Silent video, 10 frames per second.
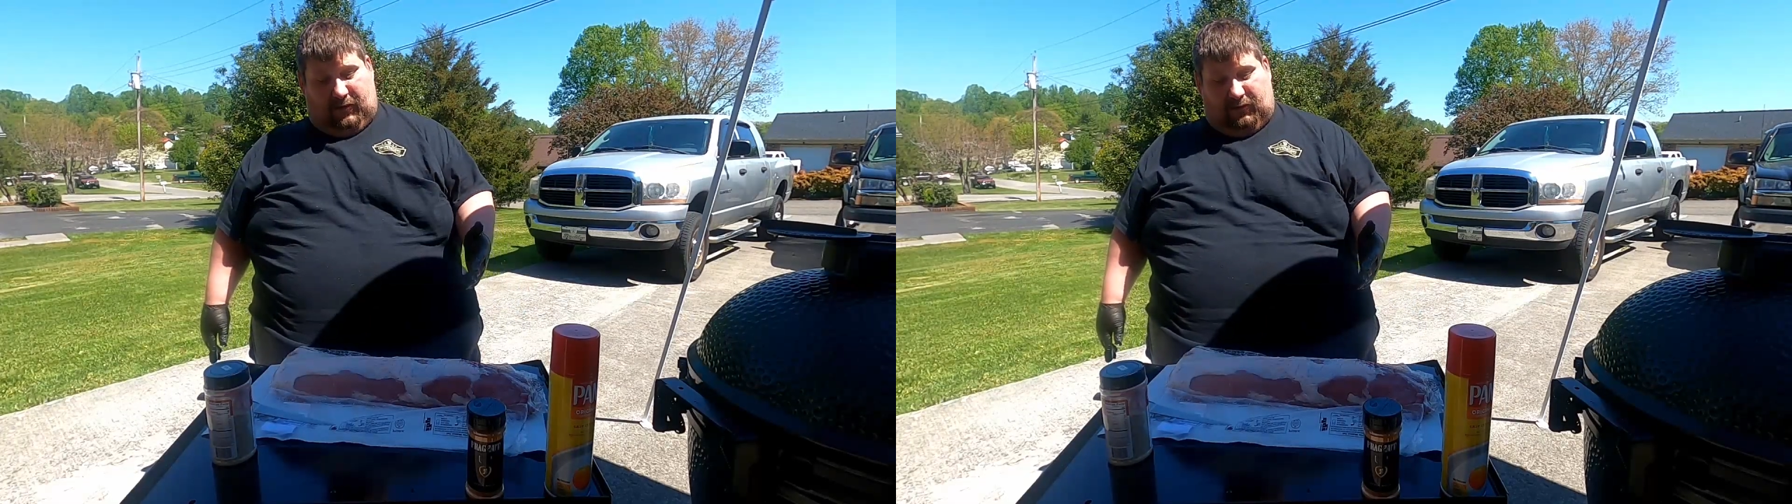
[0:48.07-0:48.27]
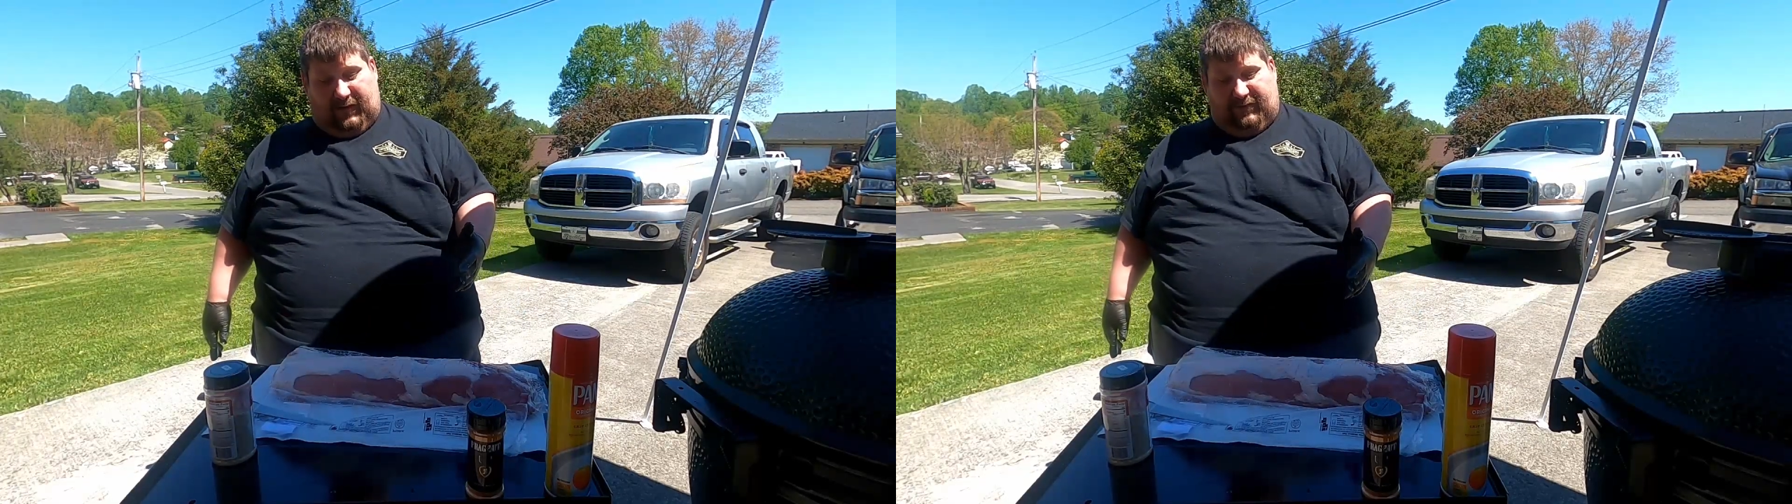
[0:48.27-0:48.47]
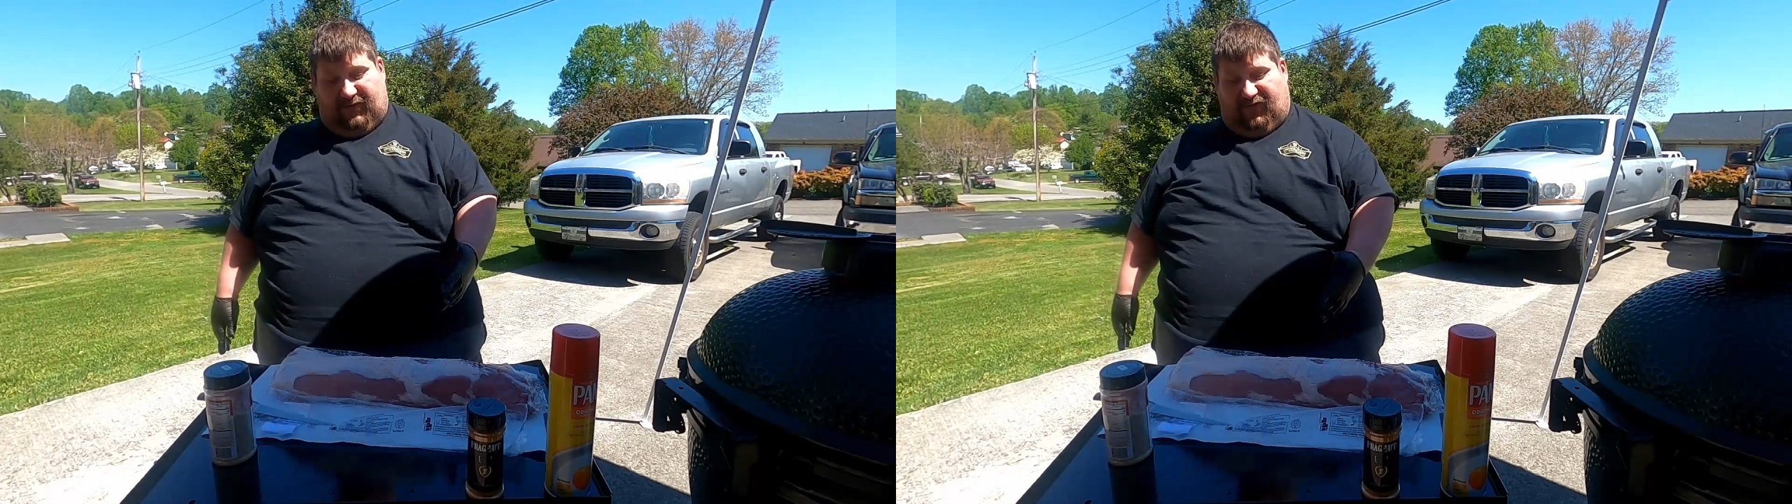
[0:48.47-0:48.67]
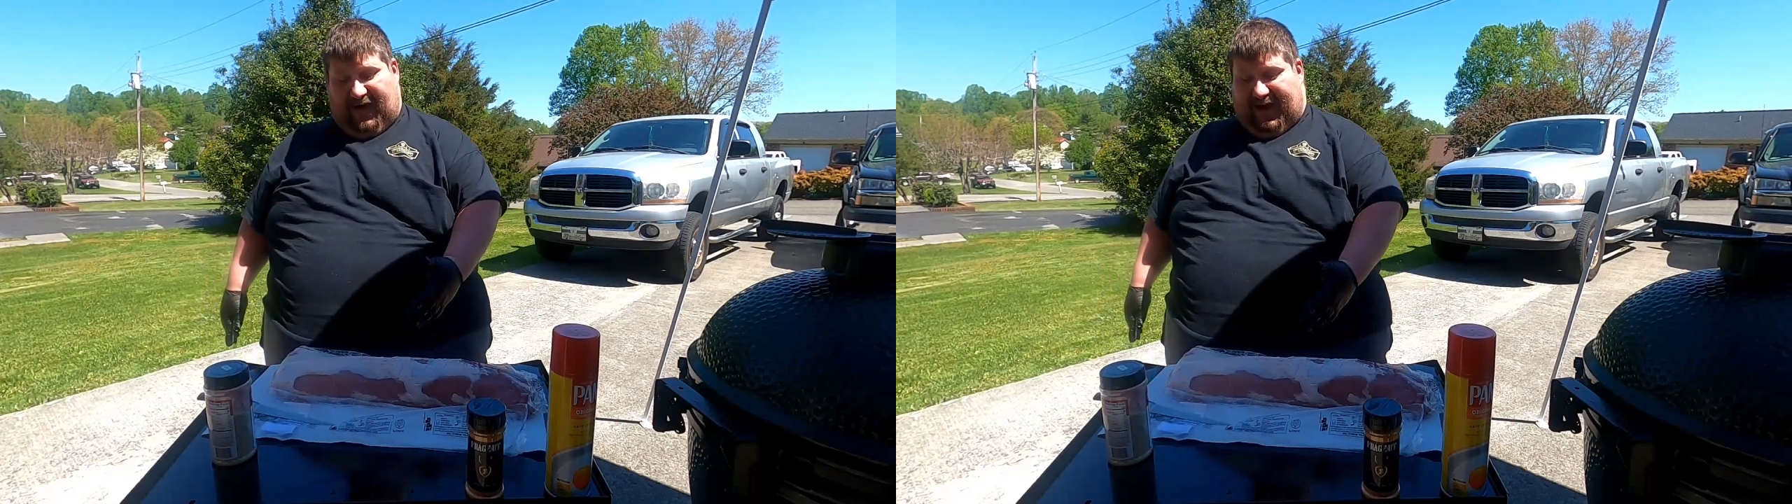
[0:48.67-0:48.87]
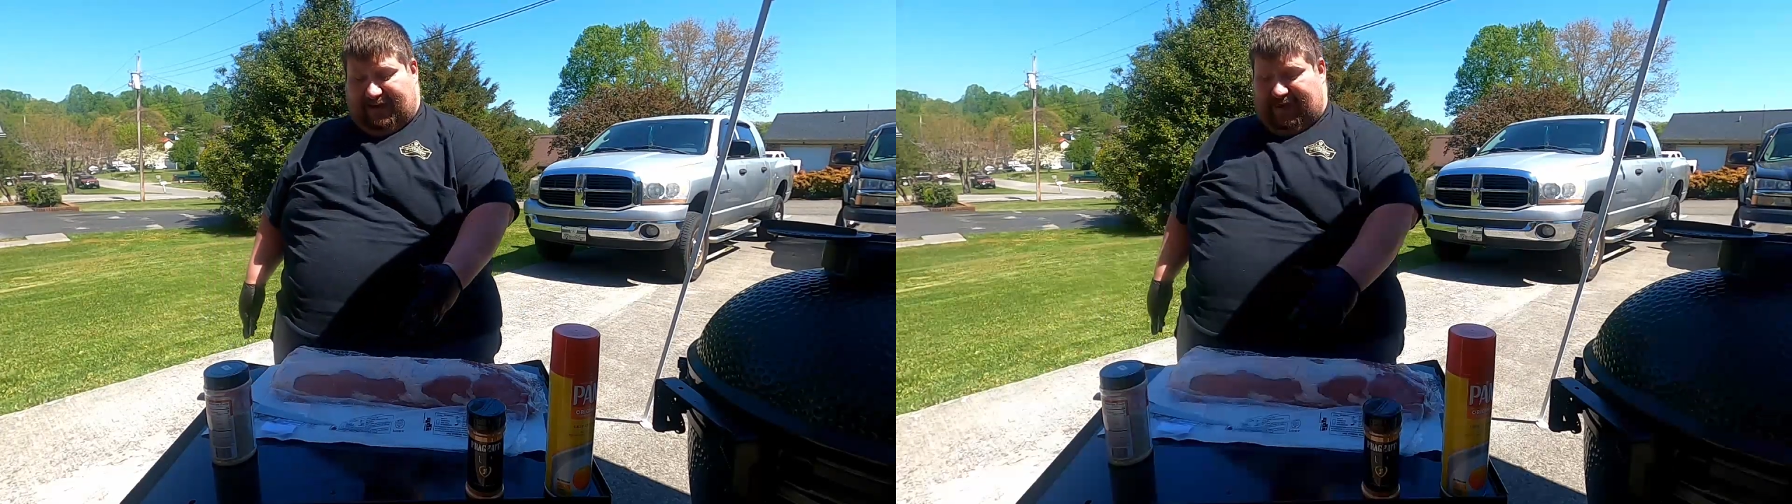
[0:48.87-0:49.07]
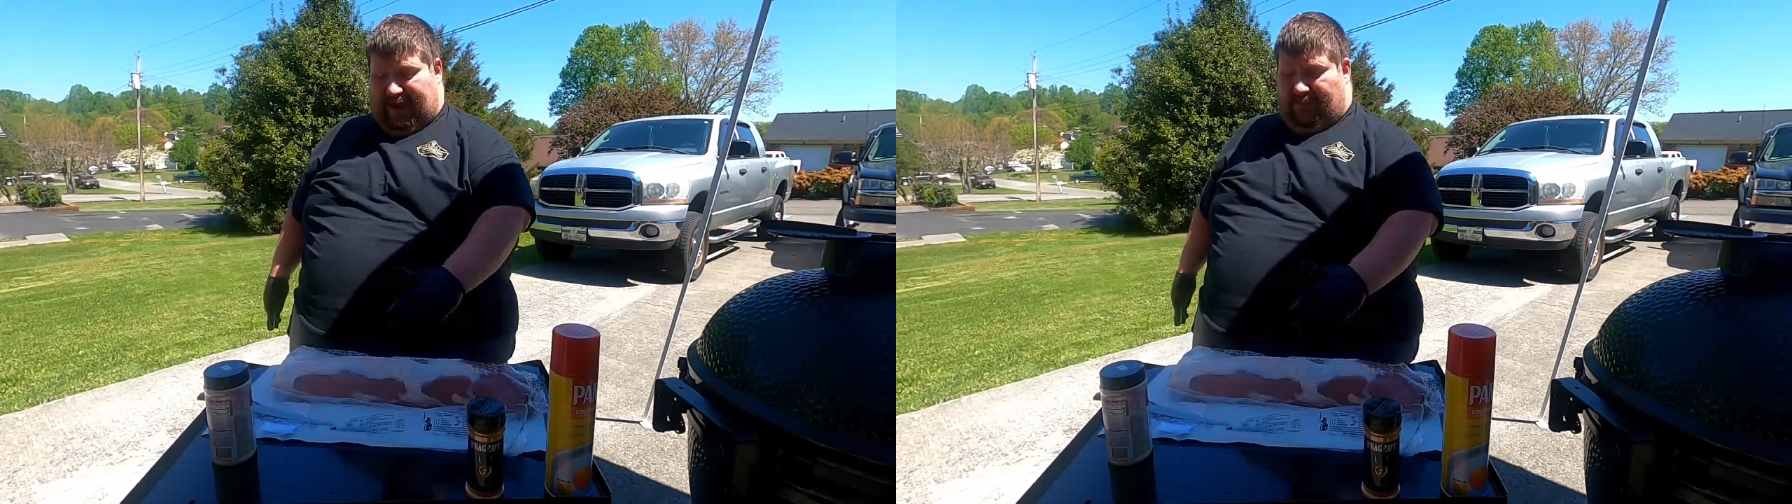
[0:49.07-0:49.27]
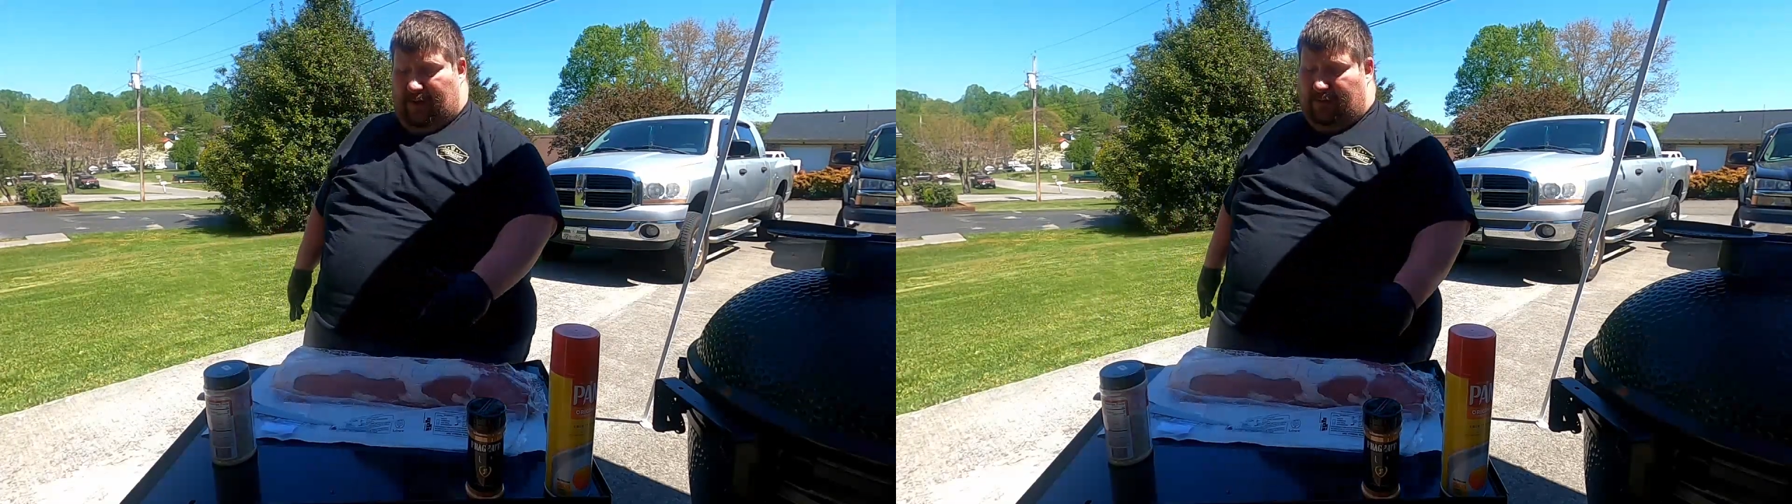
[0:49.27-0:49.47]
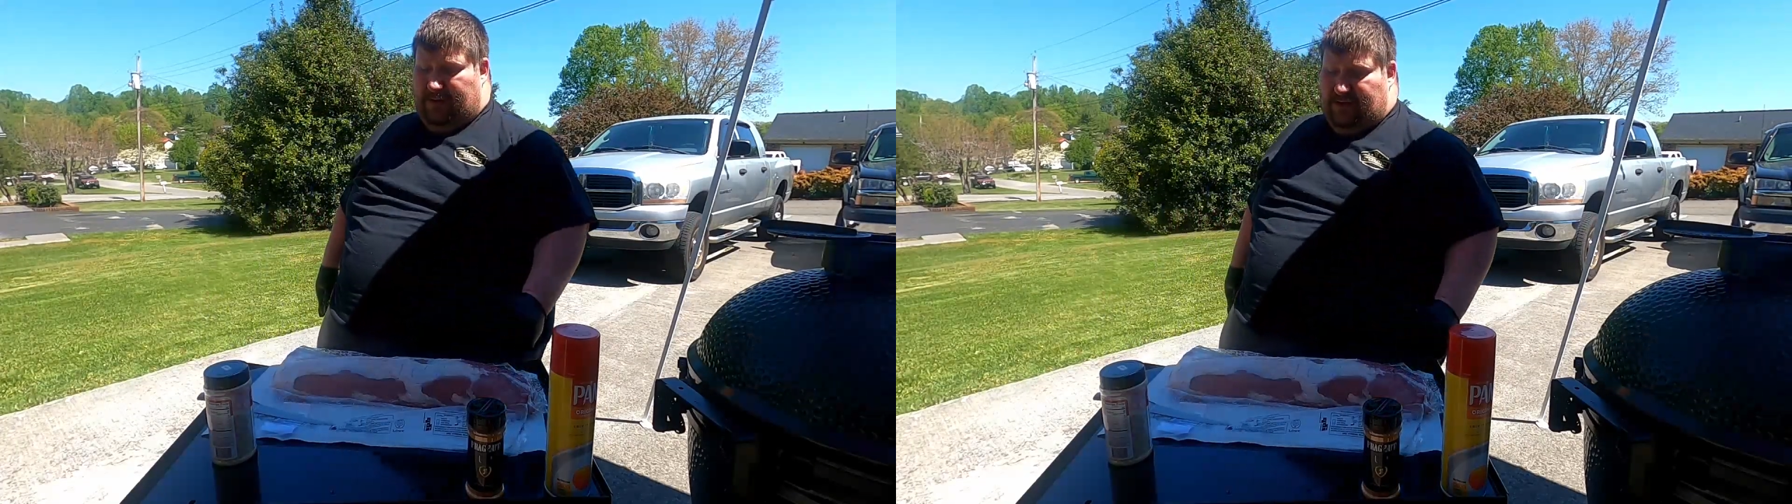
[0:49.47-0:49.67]
We'll leave the fat cap
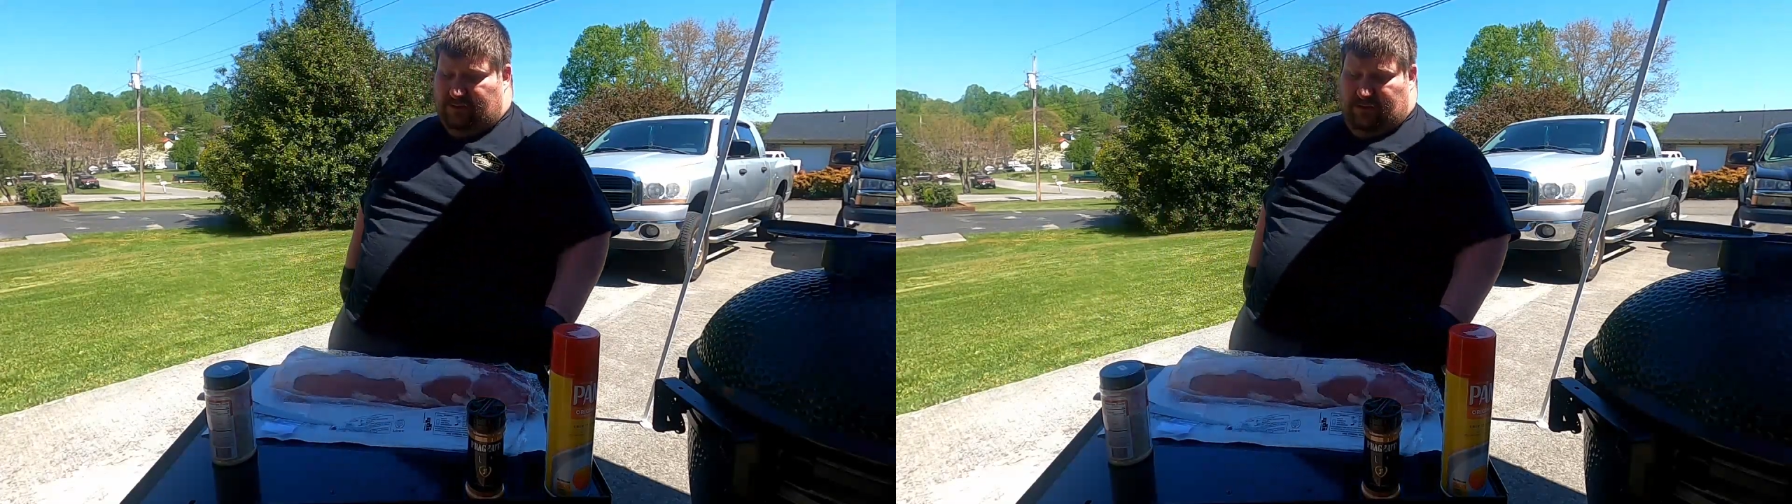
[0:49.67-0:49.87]
on this